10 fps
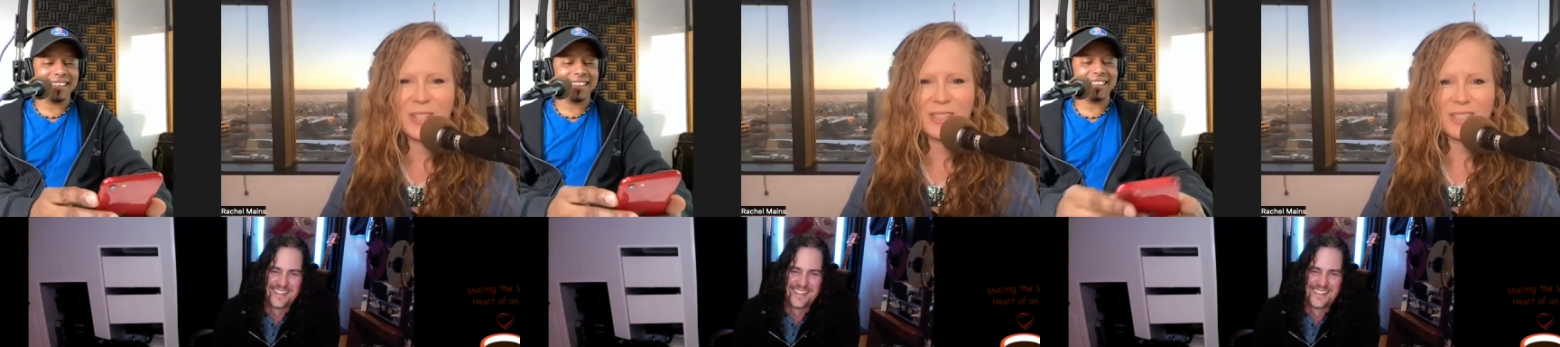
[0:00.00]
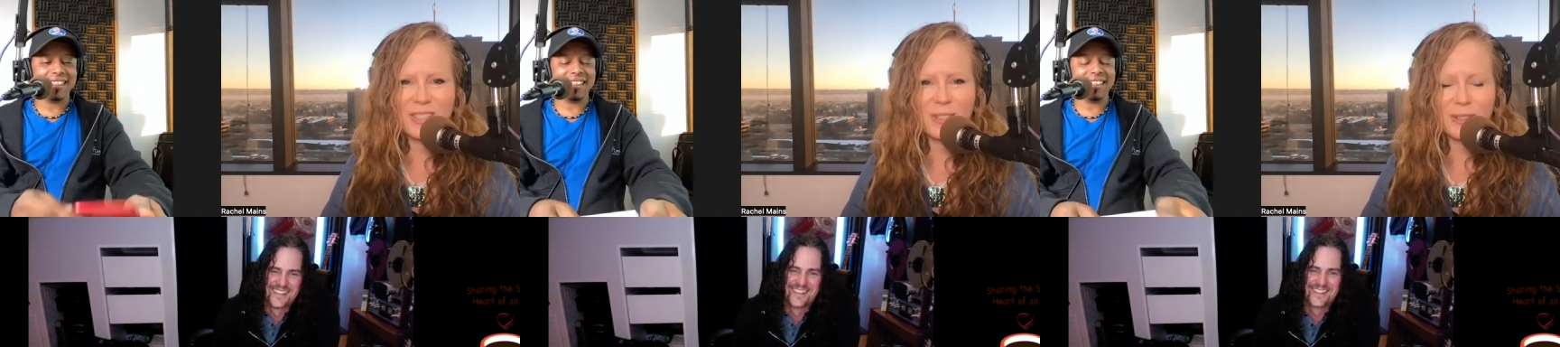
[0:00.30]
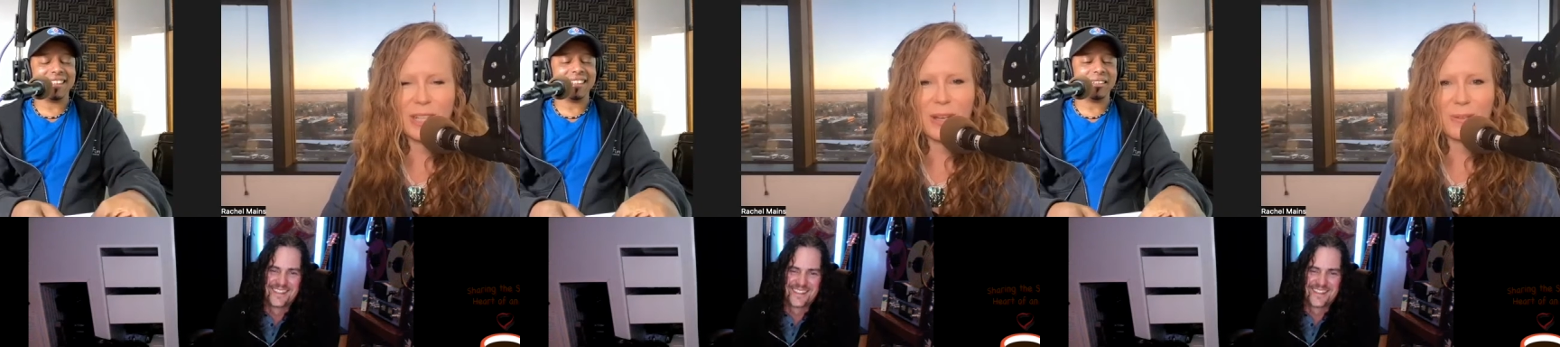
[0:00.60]
Speaker 1: and you're in
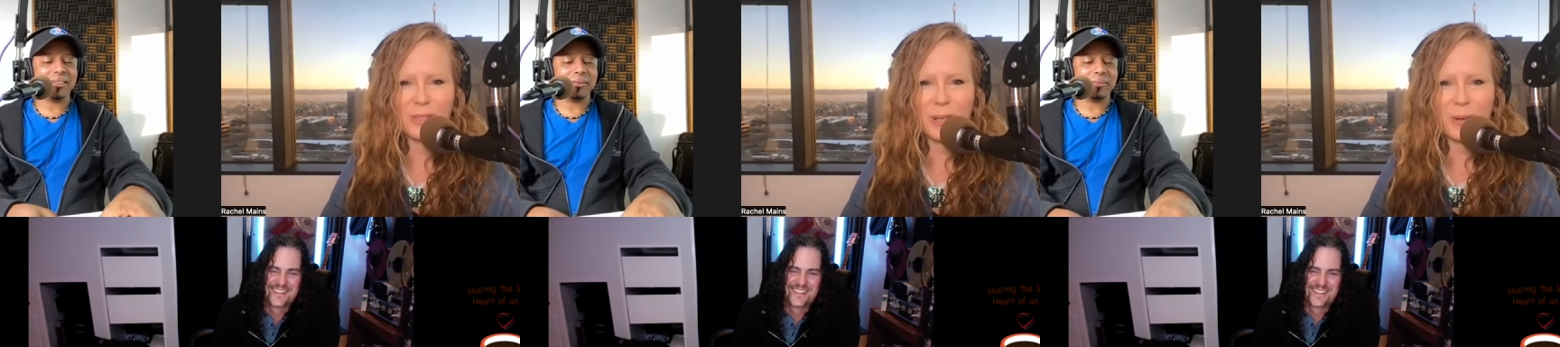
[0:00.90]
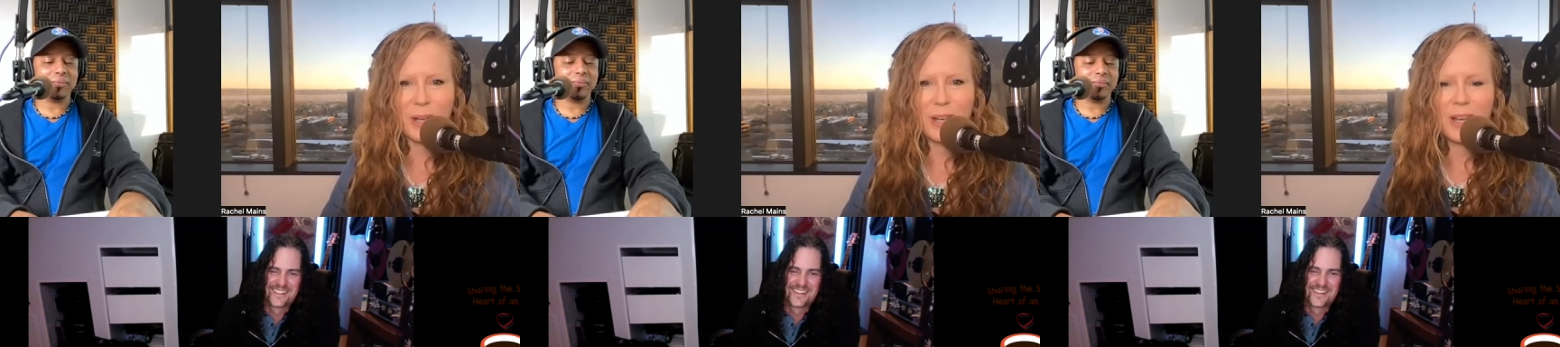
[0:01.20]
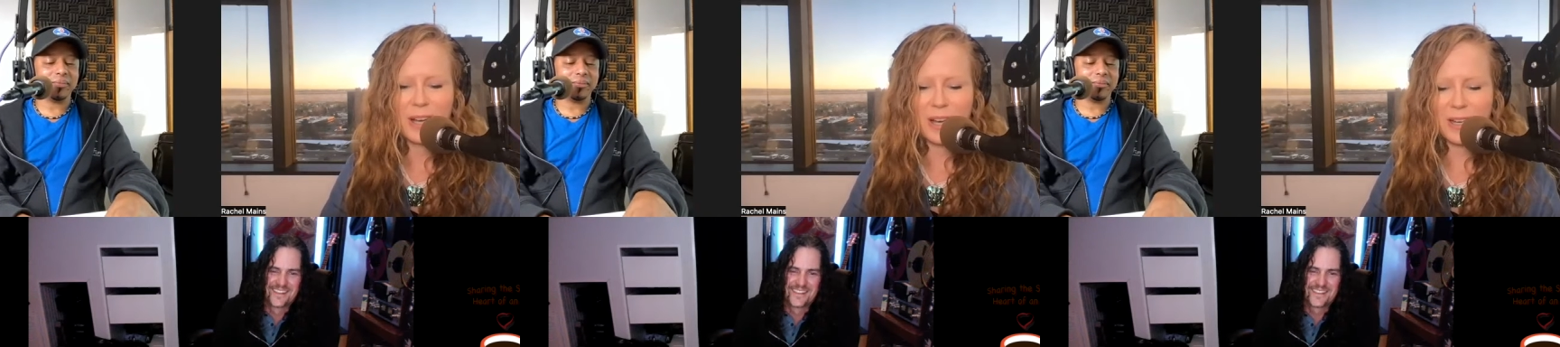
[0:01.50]
studio, so
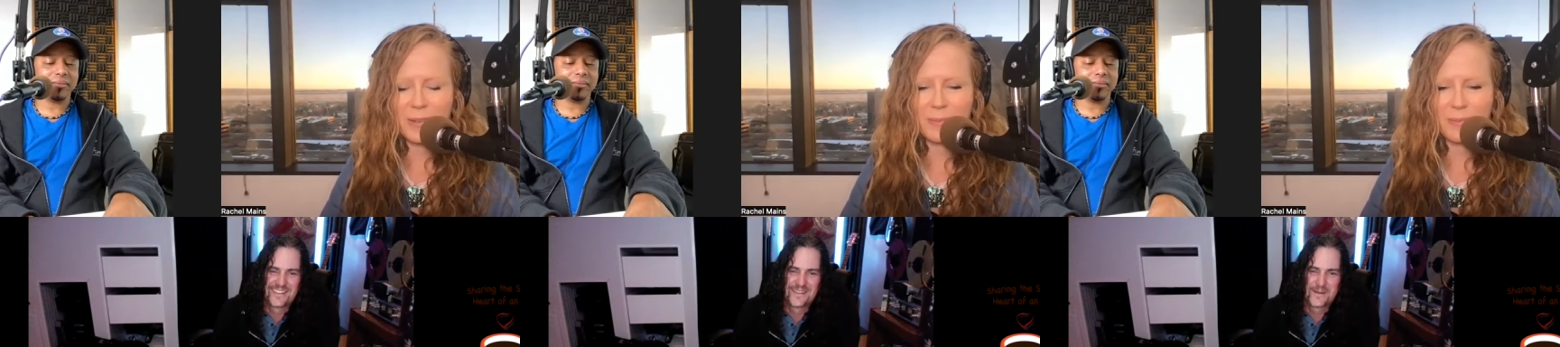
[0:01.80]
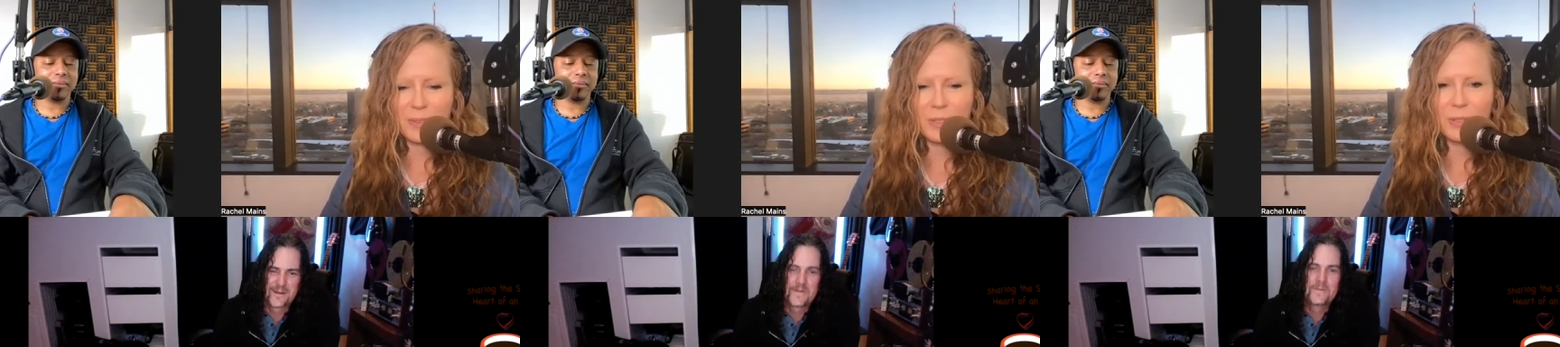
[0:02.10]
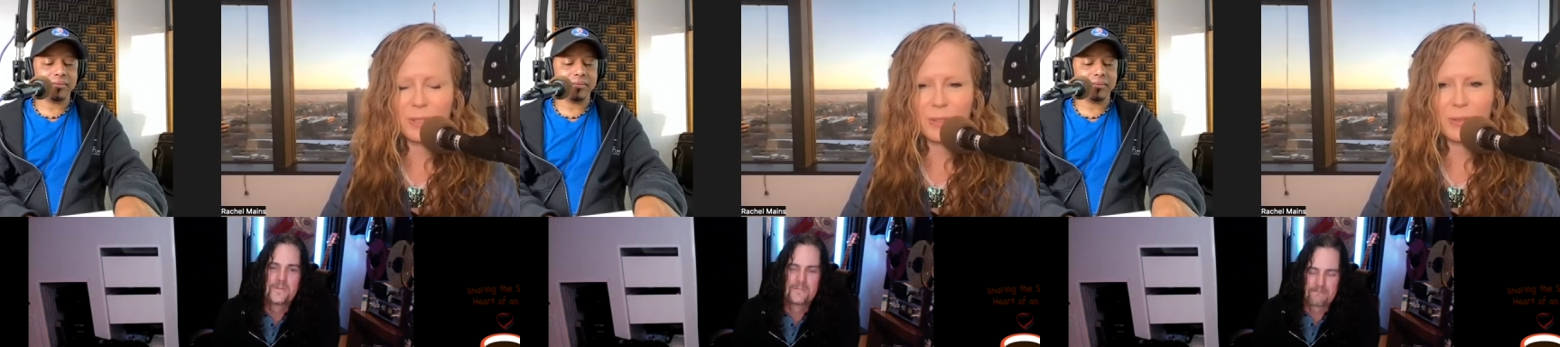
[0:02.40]
um,
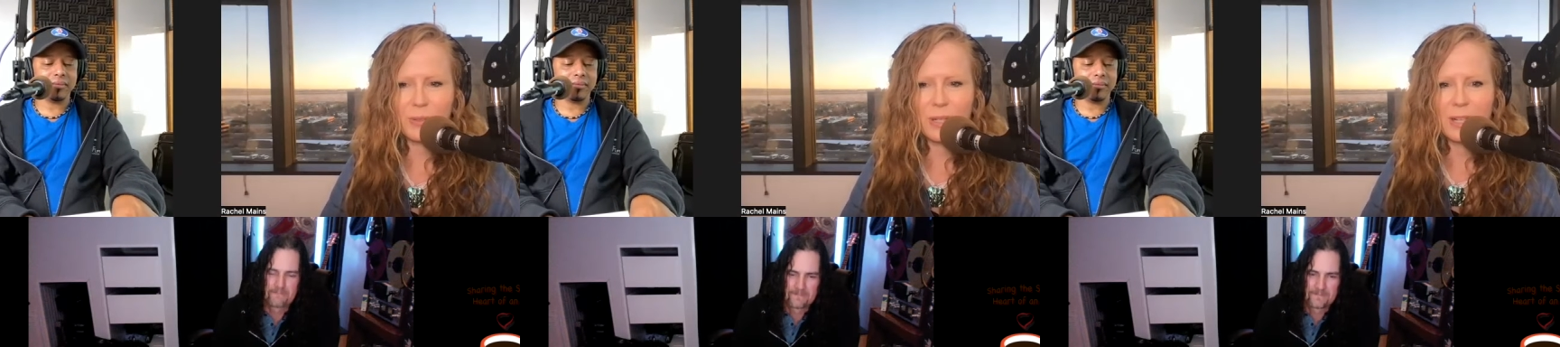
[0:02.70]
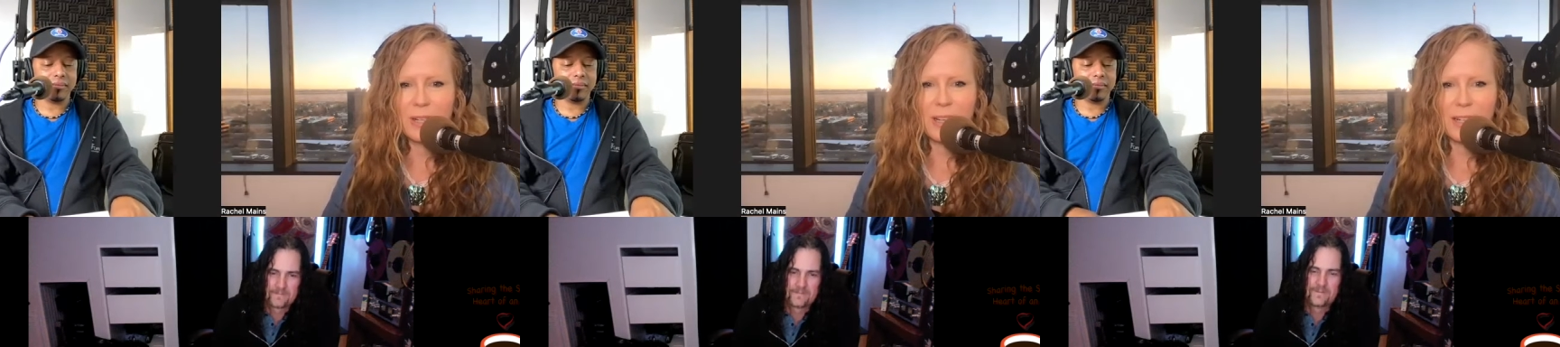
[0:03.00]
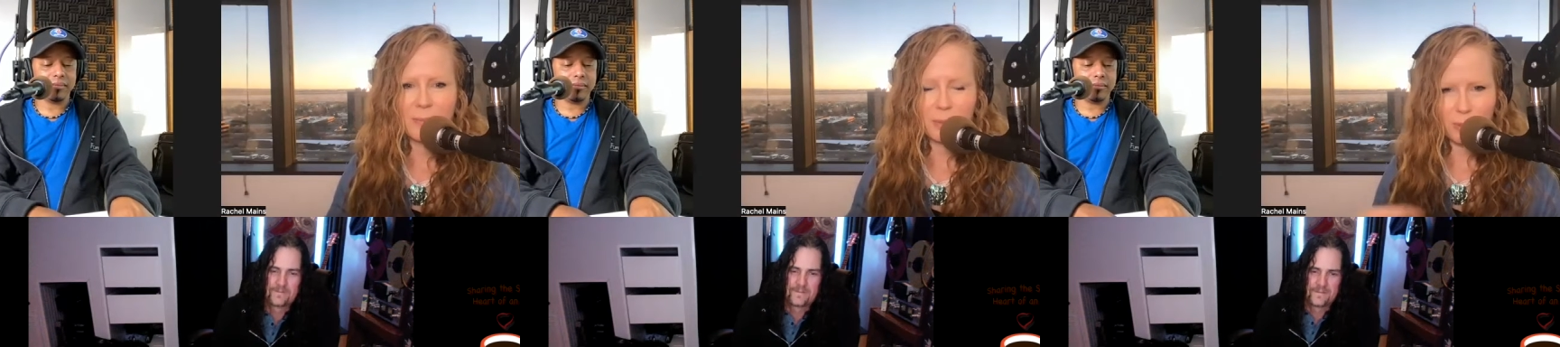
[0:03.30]
you do
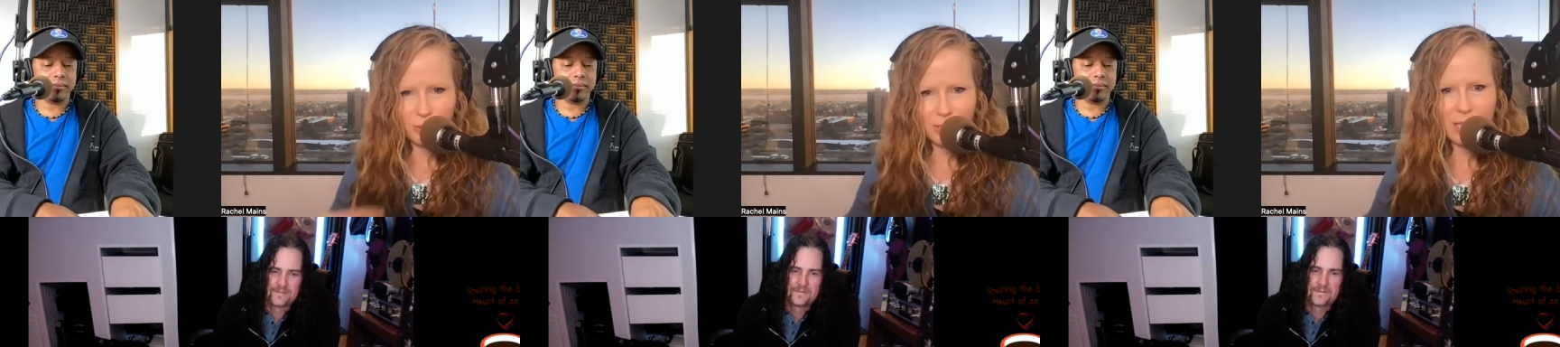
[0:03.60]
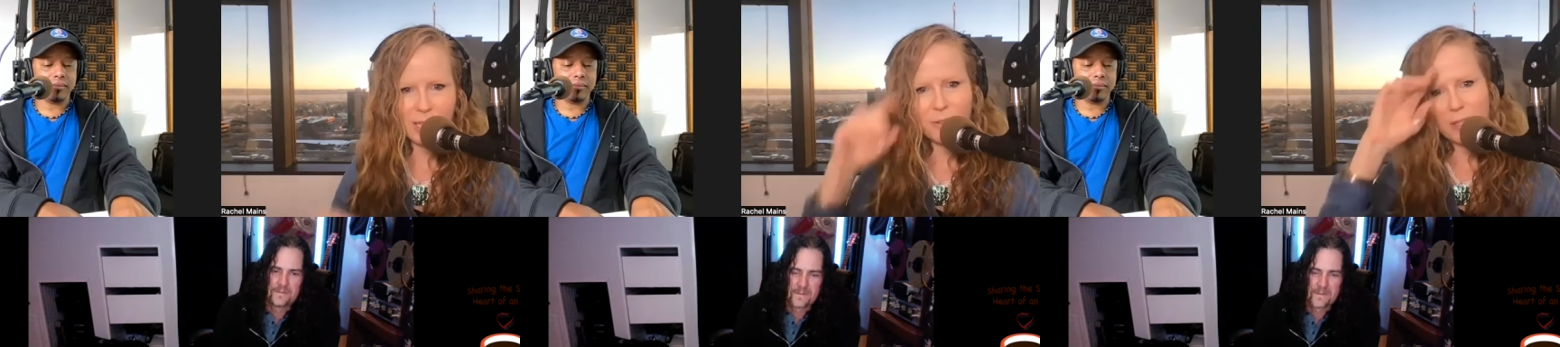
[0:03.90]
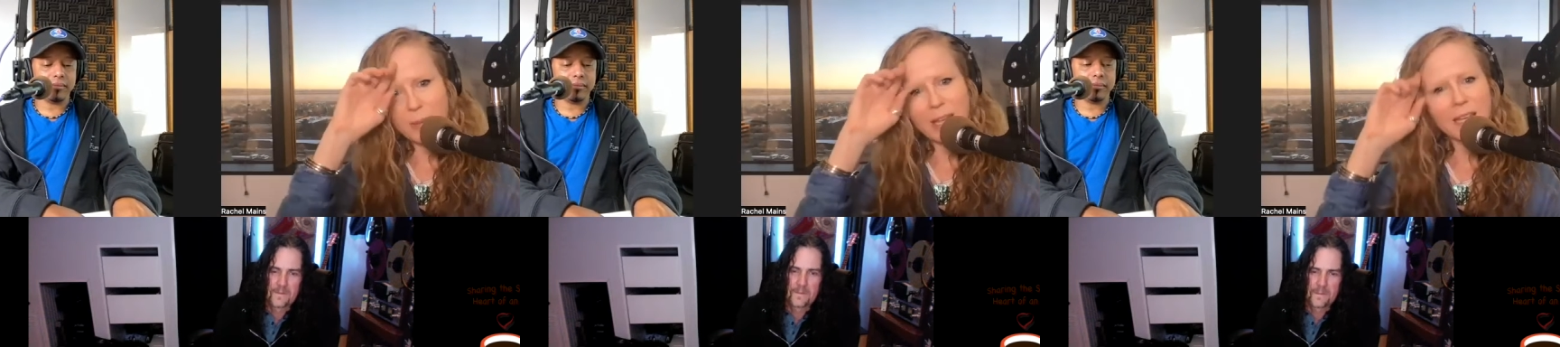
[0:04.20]
uh, producing
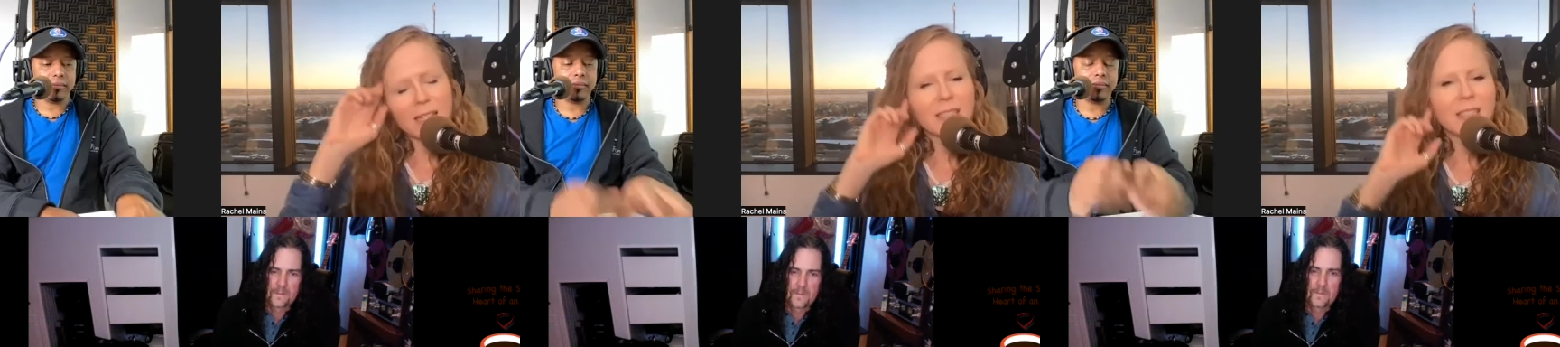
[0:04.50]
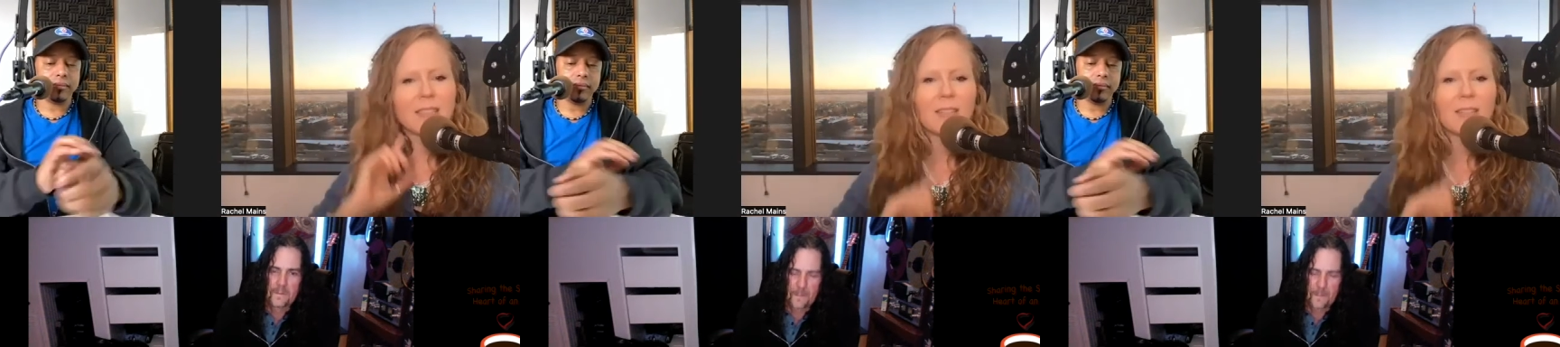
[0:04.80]
for the band